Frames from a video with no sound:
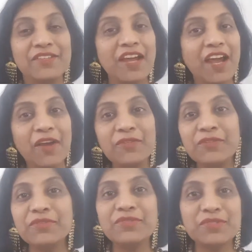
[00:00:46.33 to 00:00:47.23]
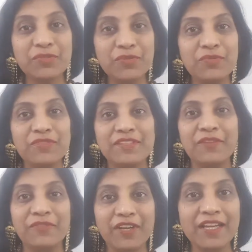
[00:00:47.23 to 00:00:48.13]
So how do you choose the
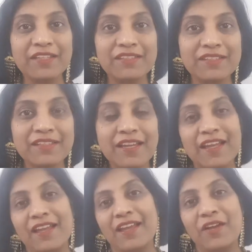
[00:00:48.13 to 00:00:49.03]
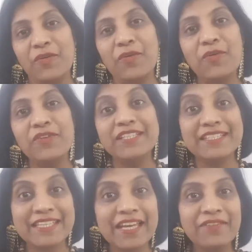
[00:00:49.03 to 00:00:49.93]
friends who will
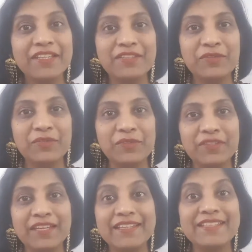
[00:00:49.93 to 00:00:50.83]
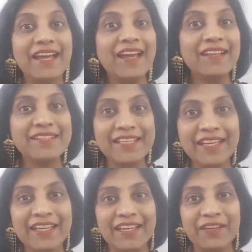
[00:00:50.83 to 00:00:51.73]
stay with you the entire
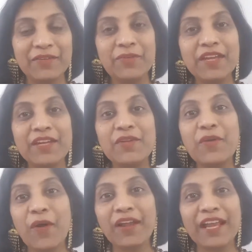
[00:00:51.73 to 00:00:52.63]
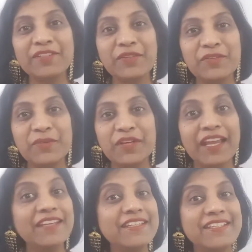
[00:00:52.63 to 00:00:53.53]
day, who can knock at your door
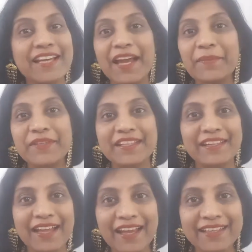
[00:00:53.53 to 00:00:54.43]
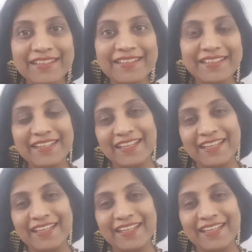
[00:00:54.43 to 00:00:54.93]
any time in the night?